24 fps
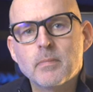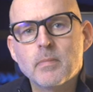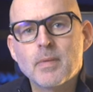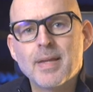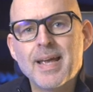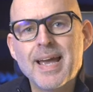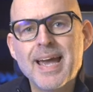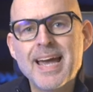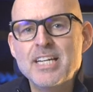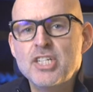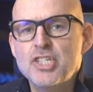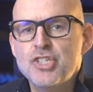
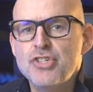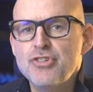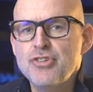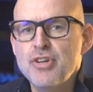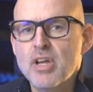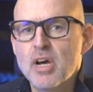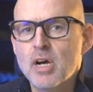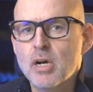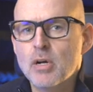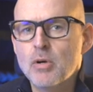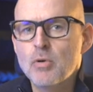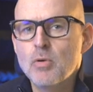As you
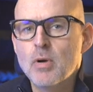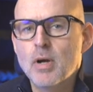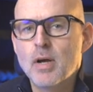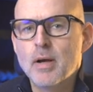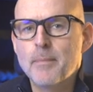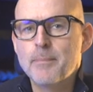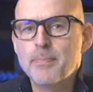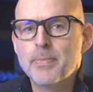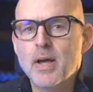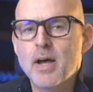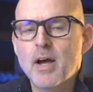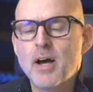know,
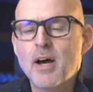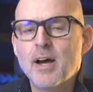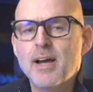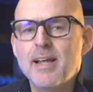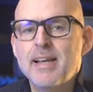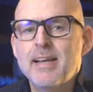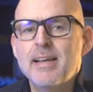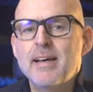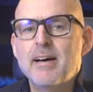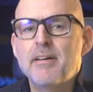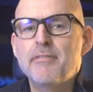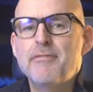I
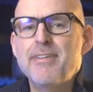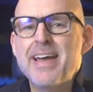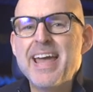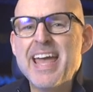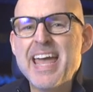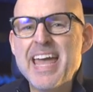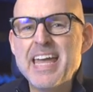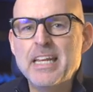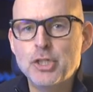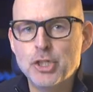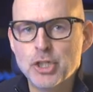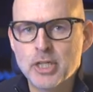love
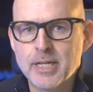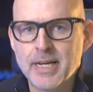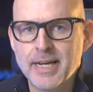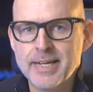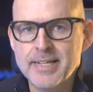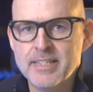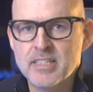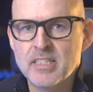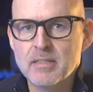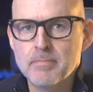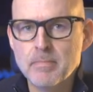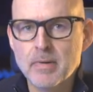
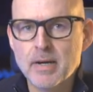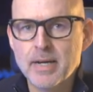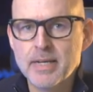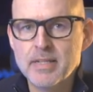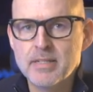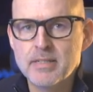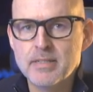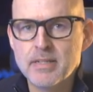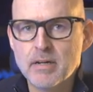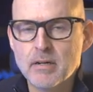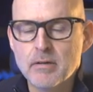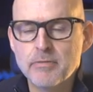educating
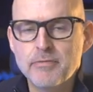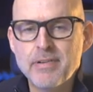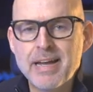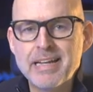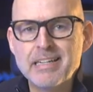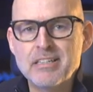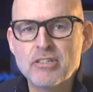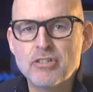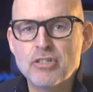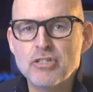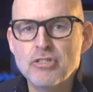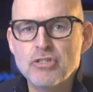myself
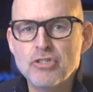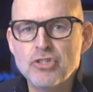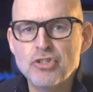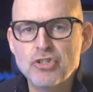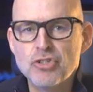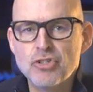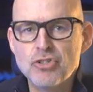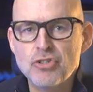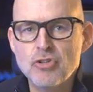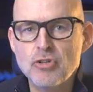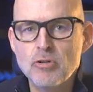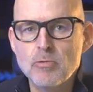and
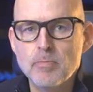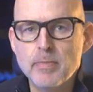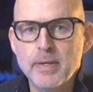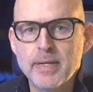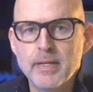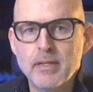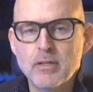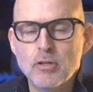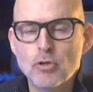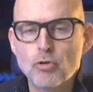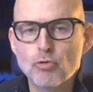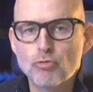
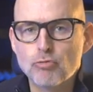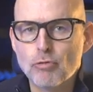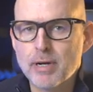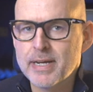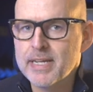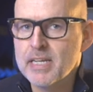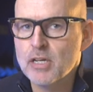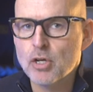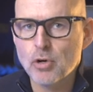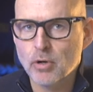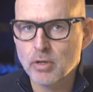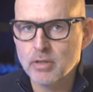consuming
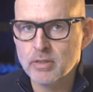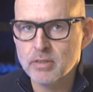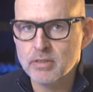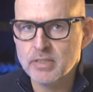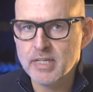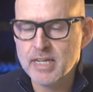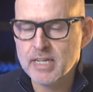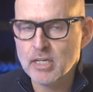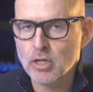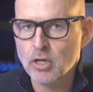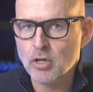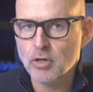great
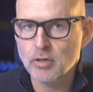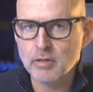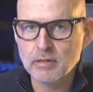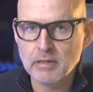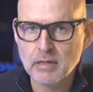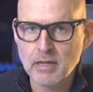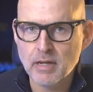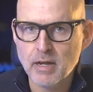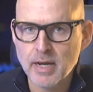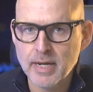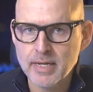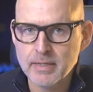content
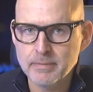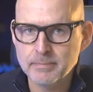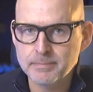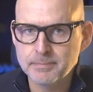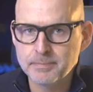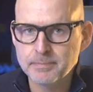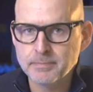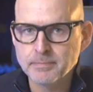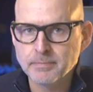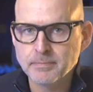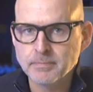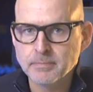online.
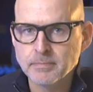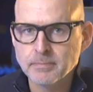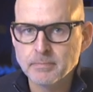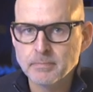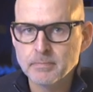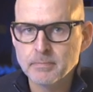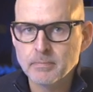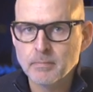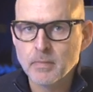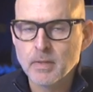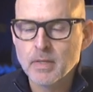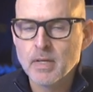
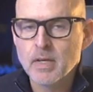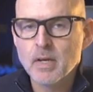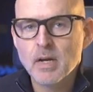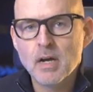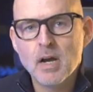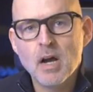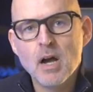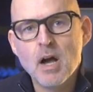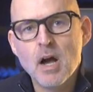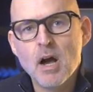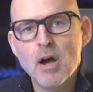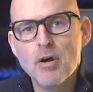
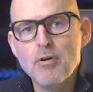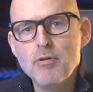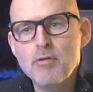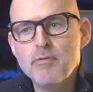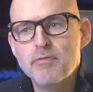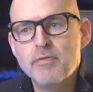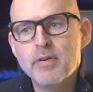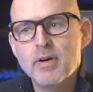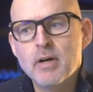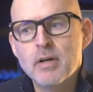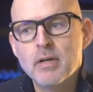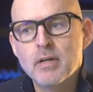
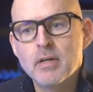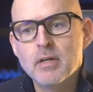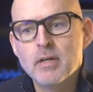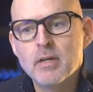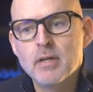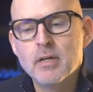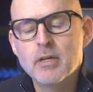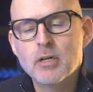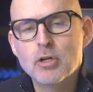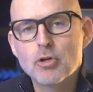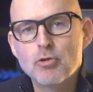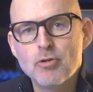Over
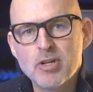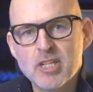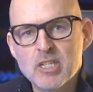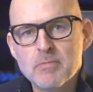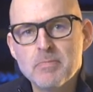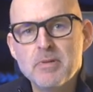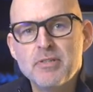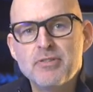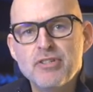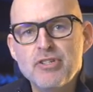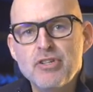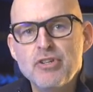
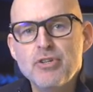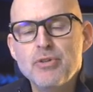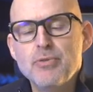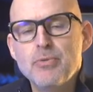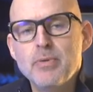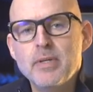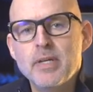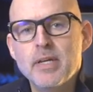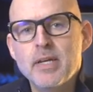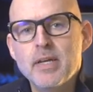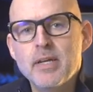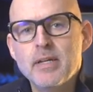Christmas and New
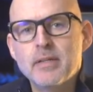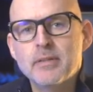Year,